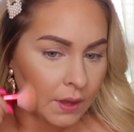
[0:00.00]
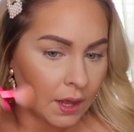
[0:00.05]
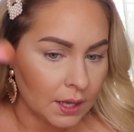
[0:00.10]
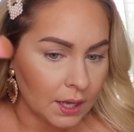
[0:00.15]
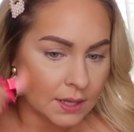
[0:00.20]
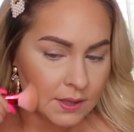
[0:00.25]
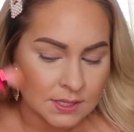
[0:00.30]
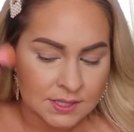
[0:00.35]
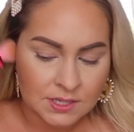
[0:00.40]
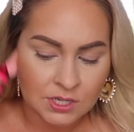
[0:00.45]
I
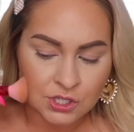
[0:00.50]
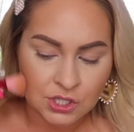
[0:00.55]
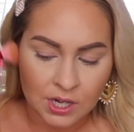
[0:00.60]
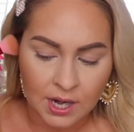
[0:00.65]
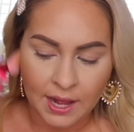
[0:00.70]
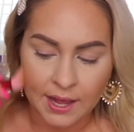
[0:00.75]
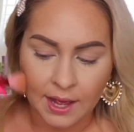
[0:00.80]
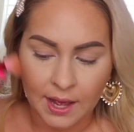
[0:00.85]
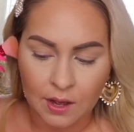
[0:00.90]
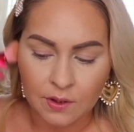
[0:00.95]
got this to
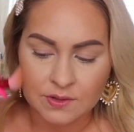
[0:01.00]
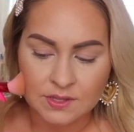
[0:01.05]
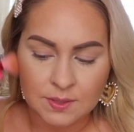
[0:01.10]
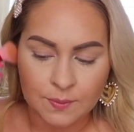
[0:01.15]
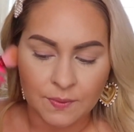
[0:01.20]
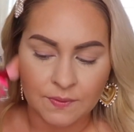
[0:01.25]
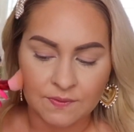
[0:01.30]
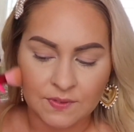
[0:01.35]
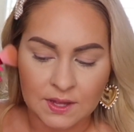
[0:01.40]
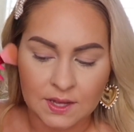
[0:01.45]
try out
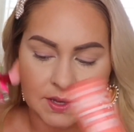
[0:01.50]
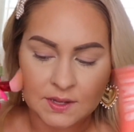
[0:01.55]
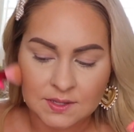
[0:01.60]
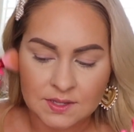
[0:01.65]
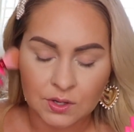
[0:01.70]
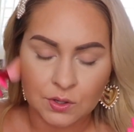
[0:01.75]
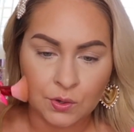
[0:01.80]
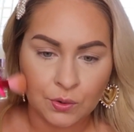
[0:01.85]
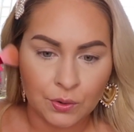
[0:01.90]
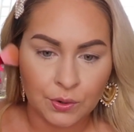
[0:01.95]
some of
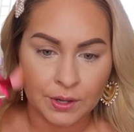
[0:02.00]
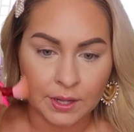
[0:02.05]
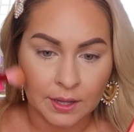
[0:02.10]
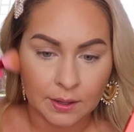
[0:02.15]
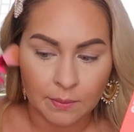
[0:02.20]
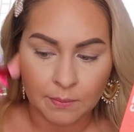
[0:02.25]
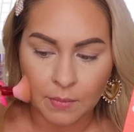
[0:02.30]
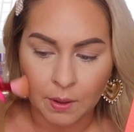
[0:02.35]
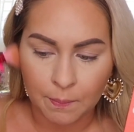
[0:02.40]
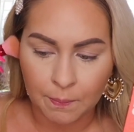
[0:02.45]
these
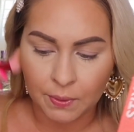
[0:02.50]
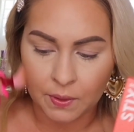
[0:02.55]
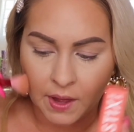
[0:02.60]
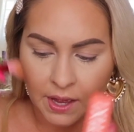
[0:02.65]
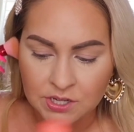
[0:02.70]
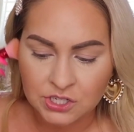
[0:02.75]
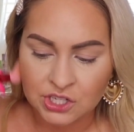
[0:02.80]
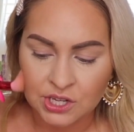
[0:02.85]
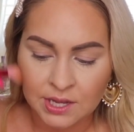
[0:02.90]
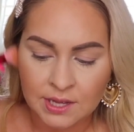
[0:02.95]
cream
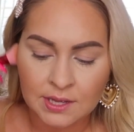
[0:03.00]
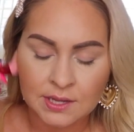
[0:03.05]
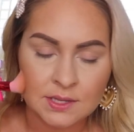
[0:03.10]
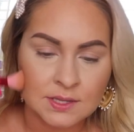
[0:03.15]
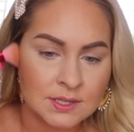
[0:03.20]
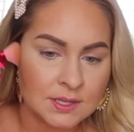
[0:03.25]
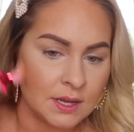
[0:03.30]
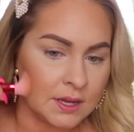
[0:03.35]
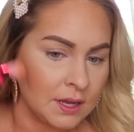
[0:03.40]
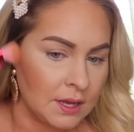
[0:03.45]

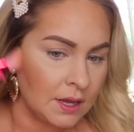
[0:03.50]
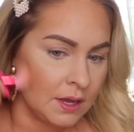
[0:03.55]
blushes,